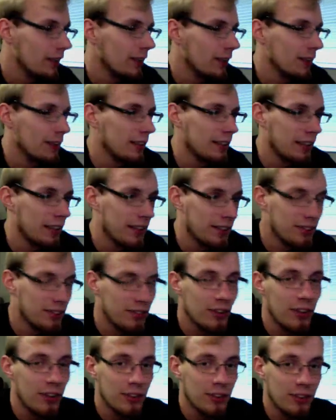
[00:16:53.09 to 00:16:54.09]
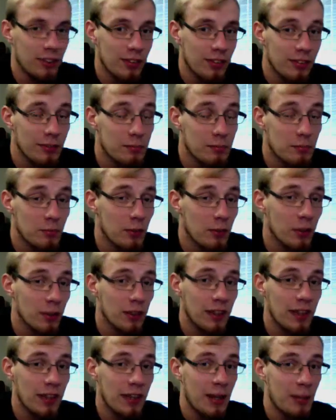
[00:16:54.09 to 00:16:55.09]
and you get stuck just looking
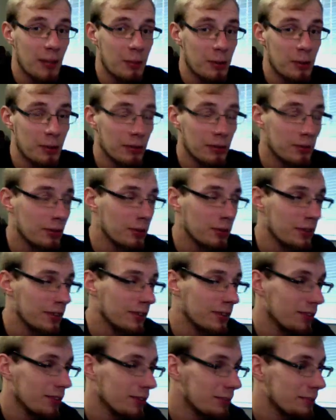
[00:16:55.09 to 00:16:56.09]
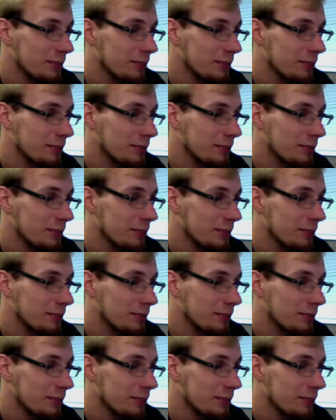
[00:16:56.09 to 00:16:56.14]
at how beautiful it is.